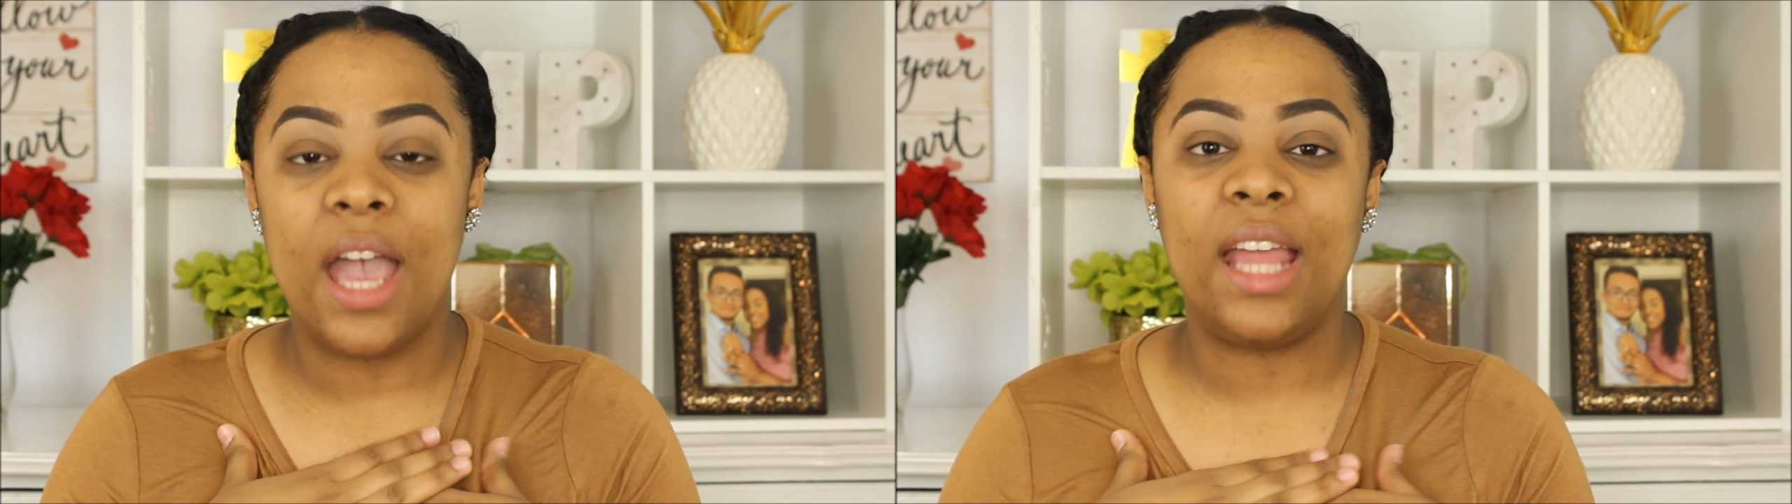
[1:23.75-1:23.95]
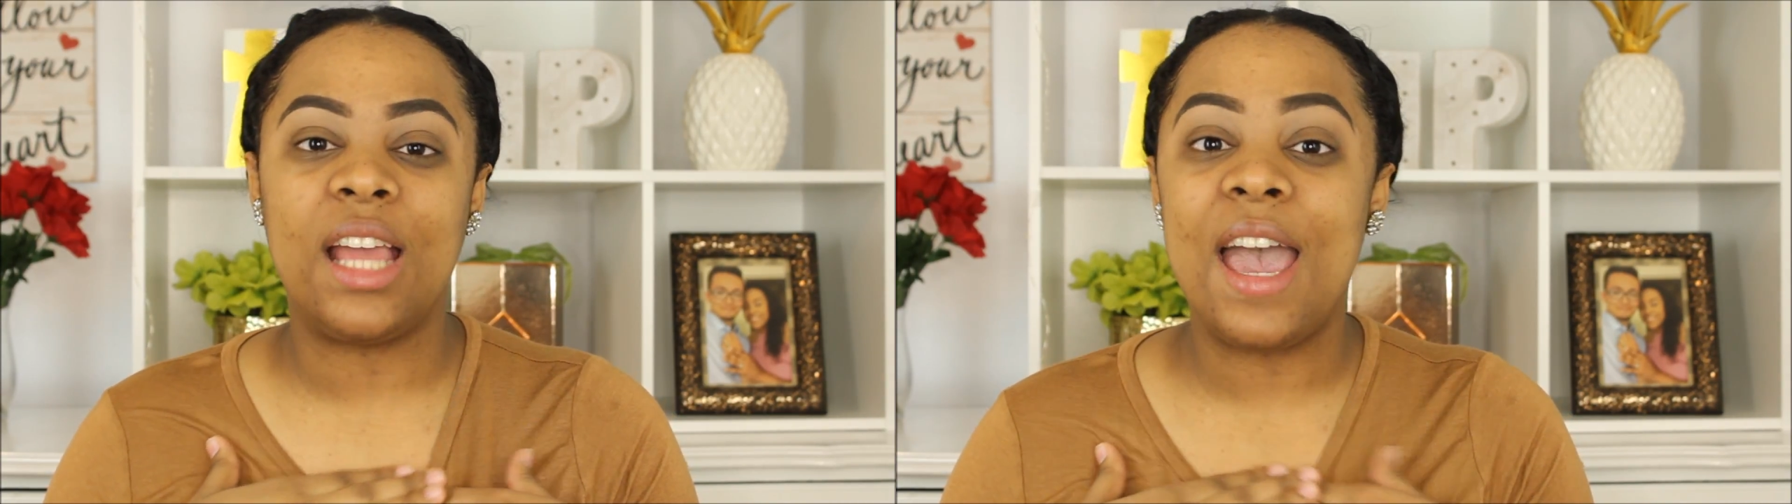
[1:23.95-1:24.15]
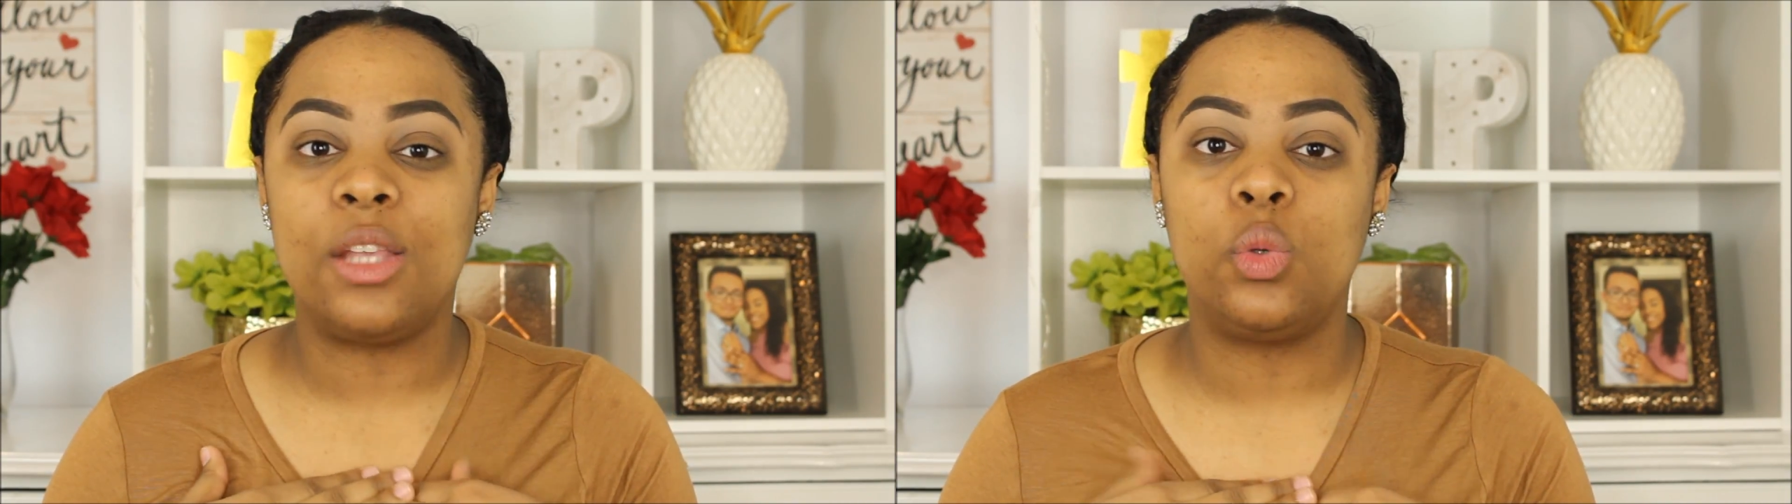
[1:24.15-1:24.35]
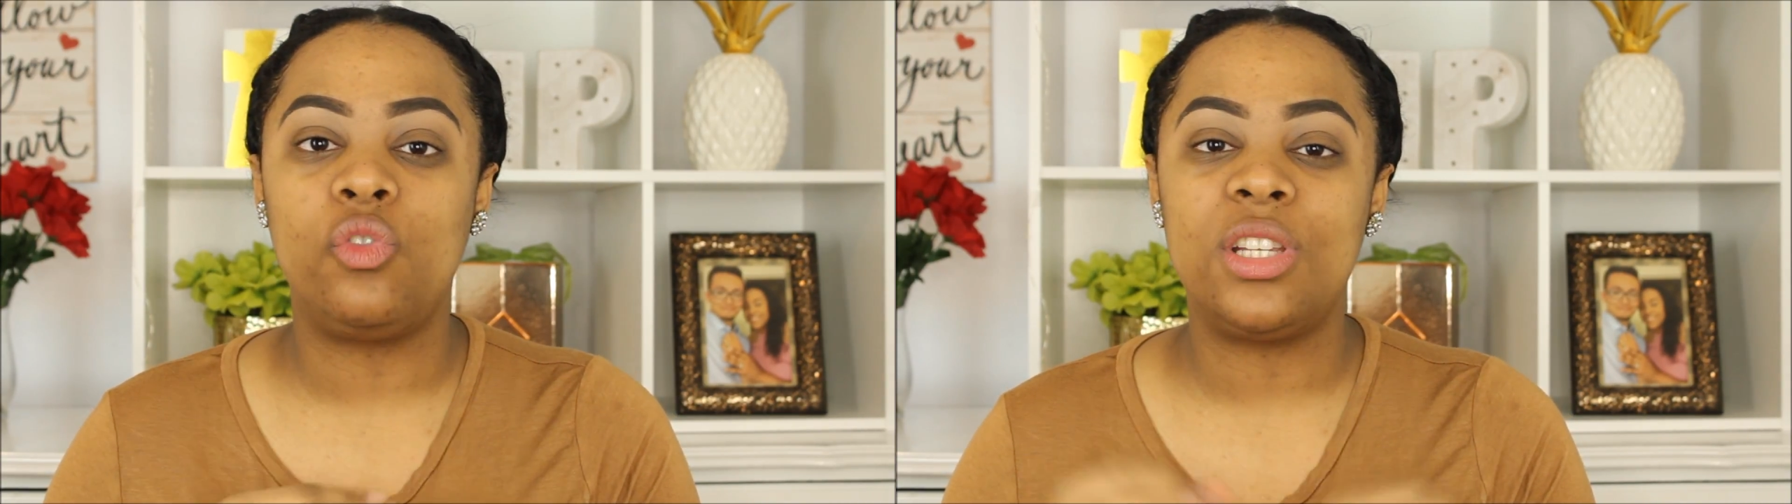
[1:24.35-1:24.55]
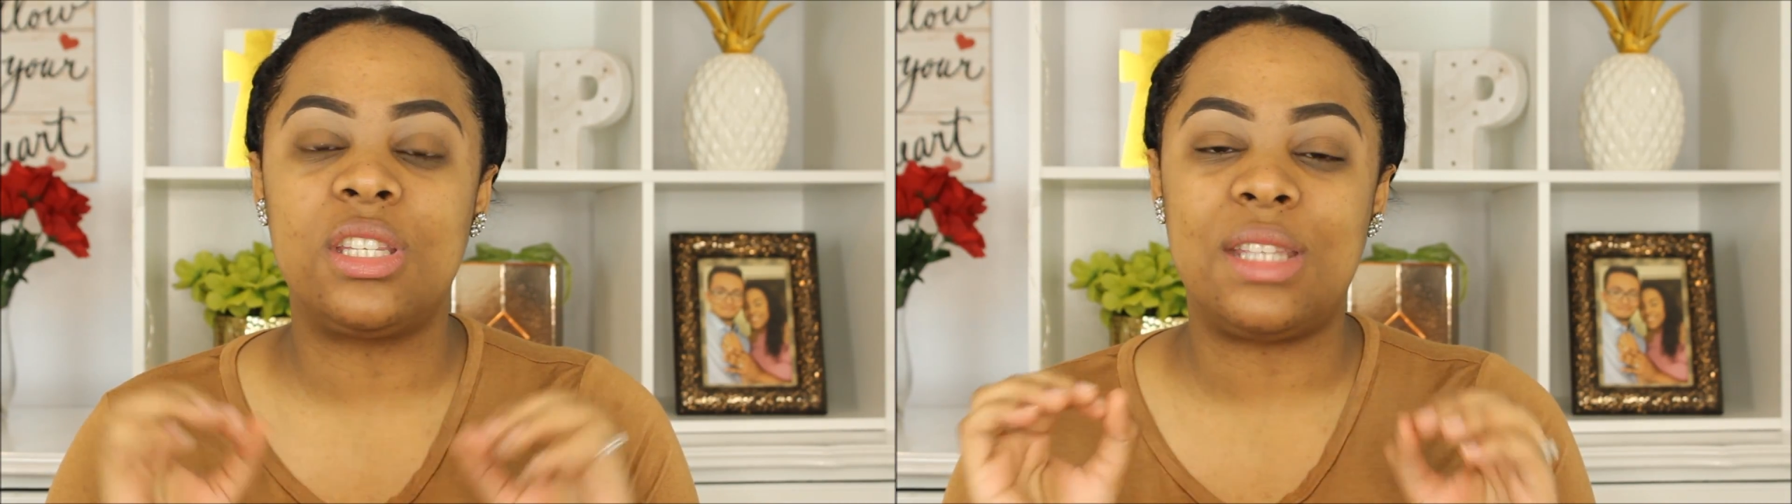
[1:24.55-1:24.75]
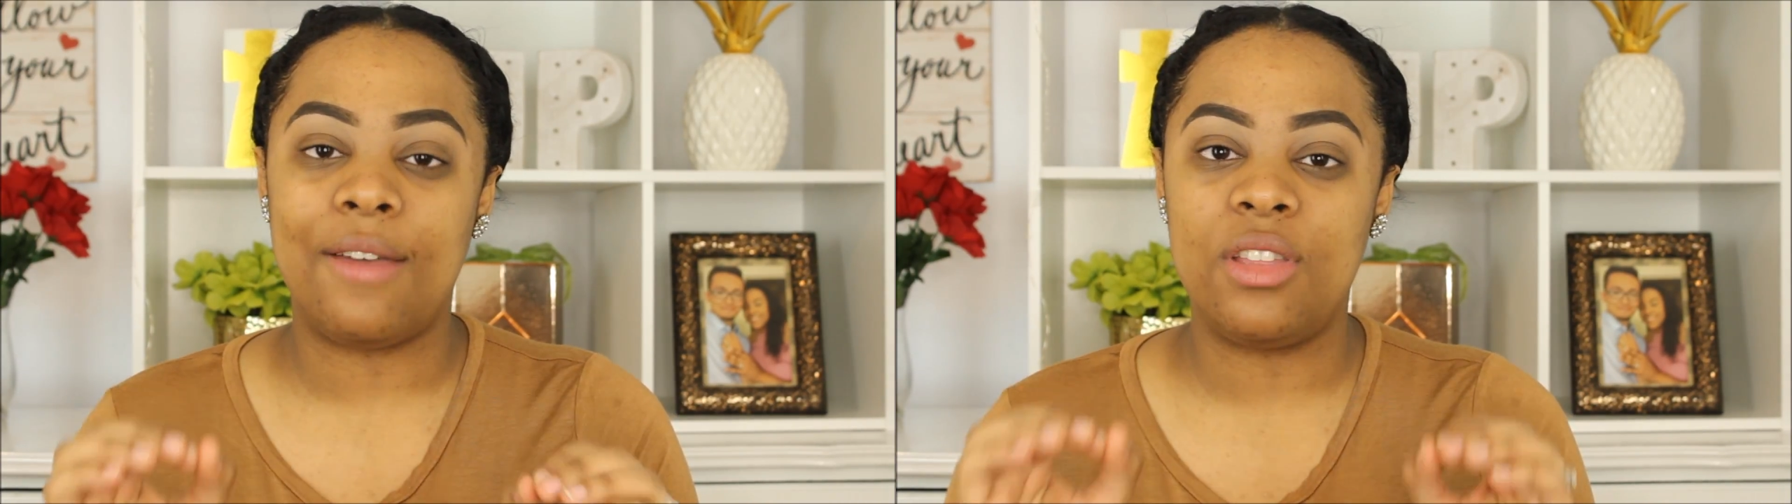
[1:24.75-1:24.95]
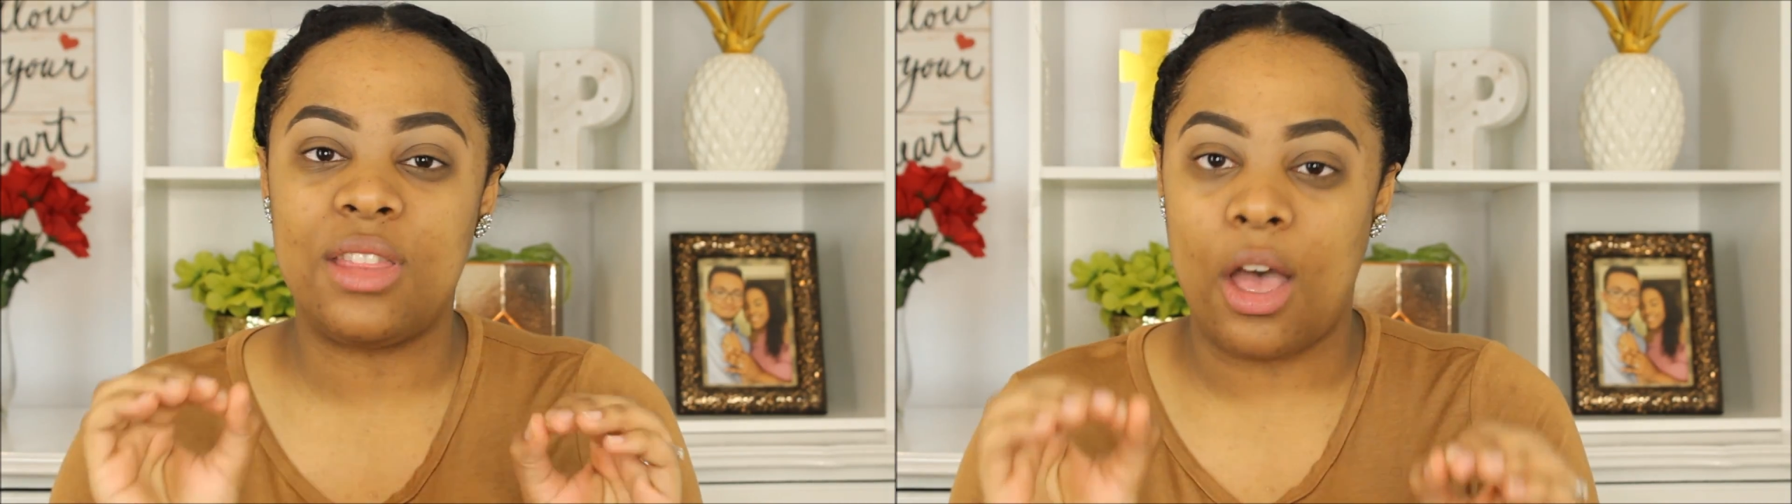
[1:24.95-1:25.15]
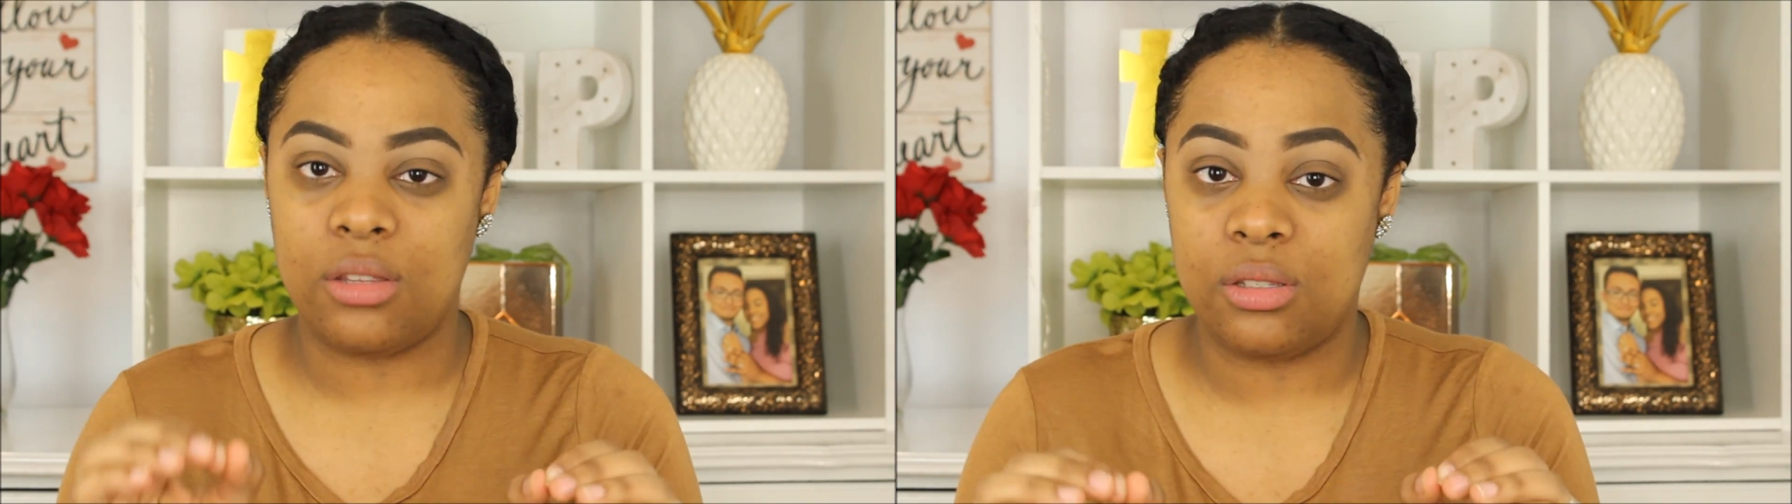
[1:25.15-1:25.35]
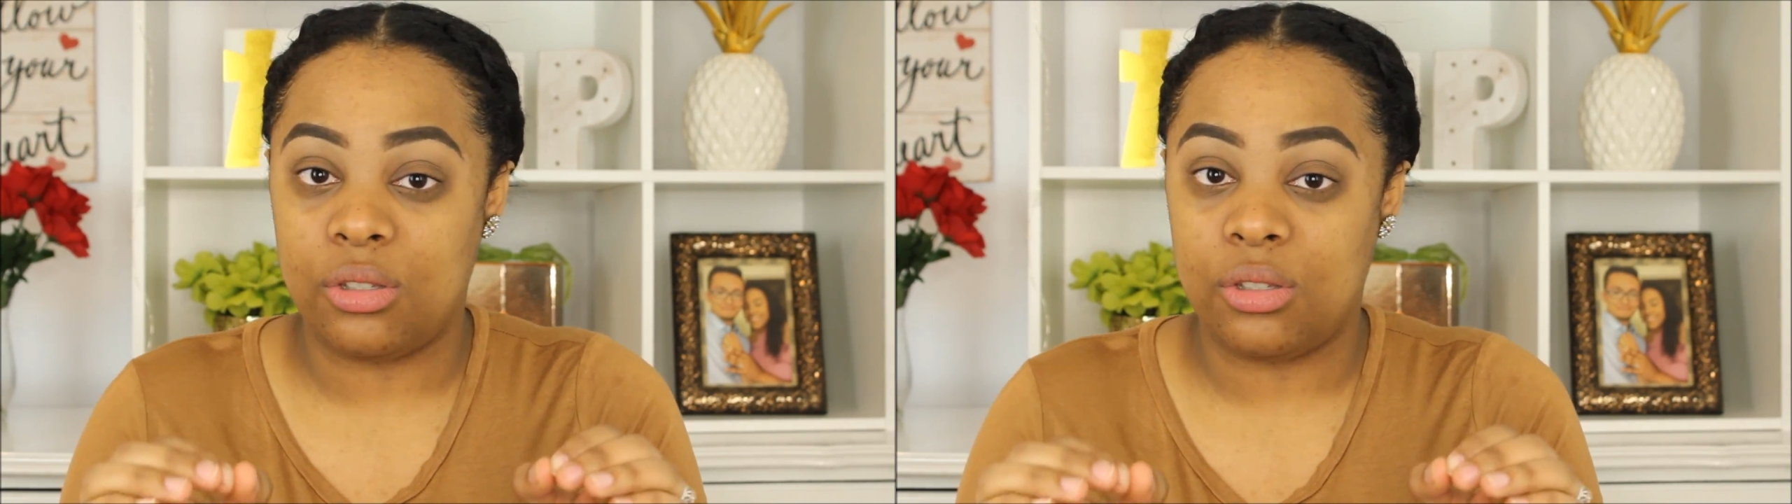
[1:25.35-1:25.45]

And guys, we reached 7,000